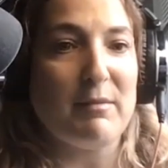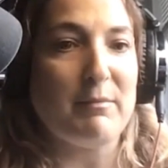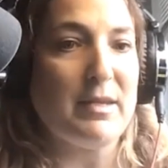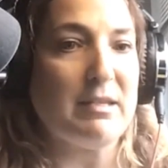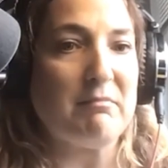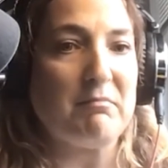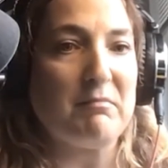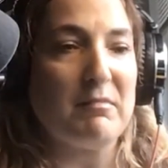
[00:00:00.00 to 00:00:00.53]
I
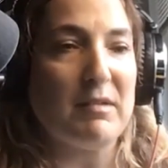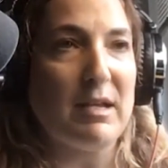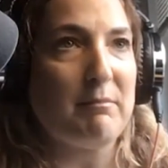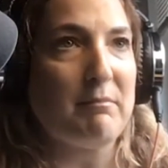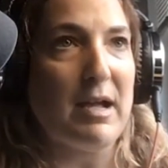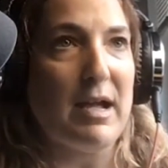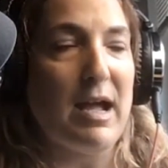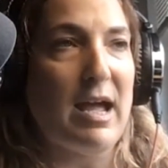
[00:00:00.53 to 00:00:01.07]
mean,
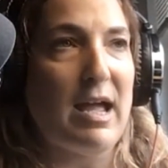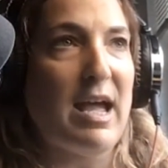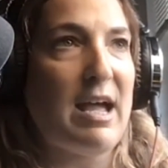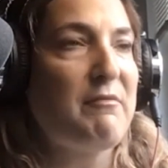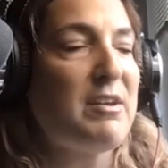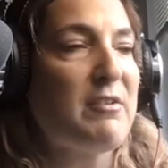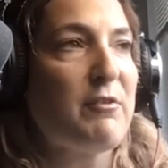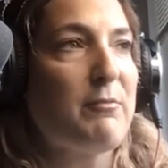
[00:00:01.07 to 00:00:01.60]

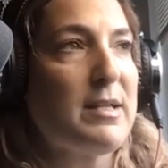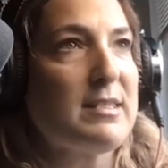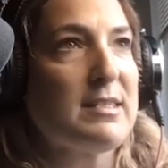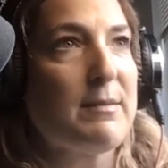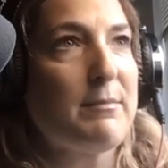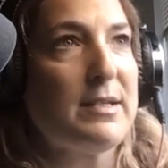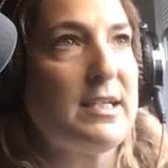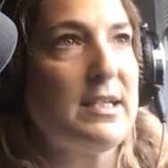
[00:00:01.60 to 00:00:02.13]
I've never met
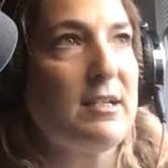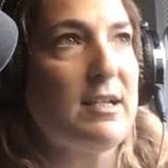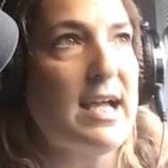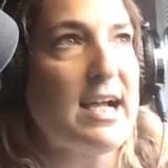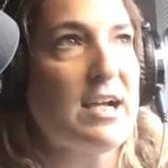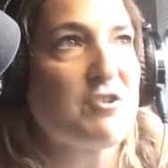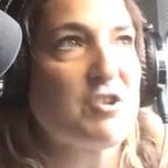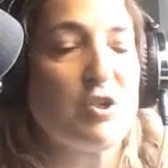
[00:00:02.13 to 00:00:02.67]
somebody
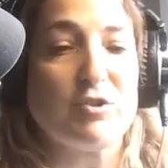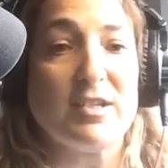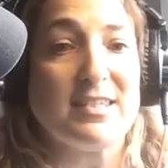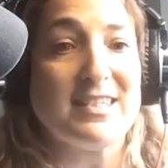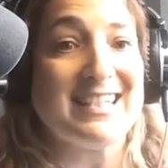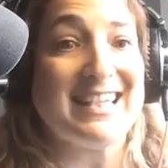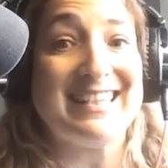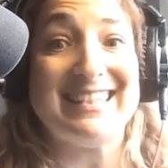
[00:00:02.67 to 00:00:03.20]
actually
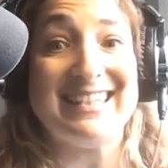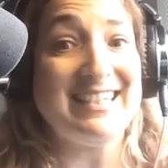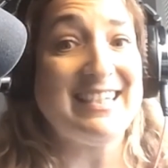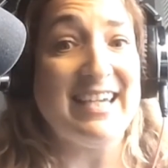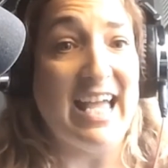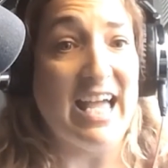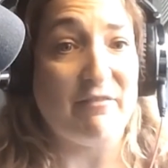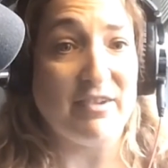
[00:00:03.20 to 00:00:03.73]
autistic that
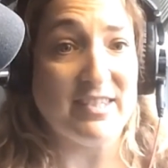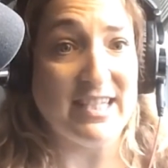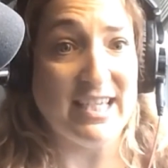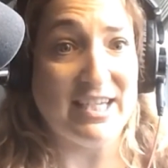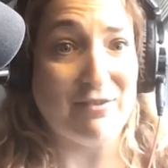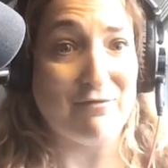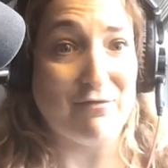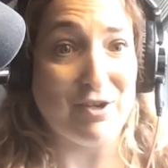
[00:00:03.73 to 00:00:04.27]
didn't have
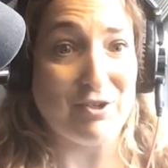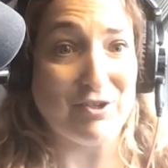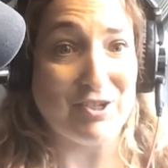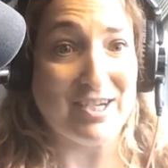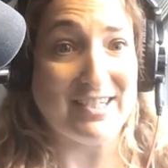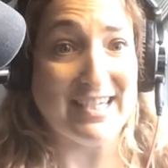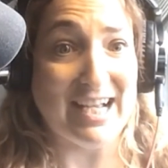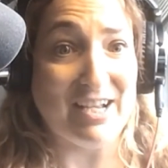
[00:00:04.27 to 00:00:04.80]
executive
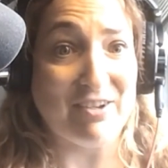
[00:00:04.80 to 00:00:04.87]
functioning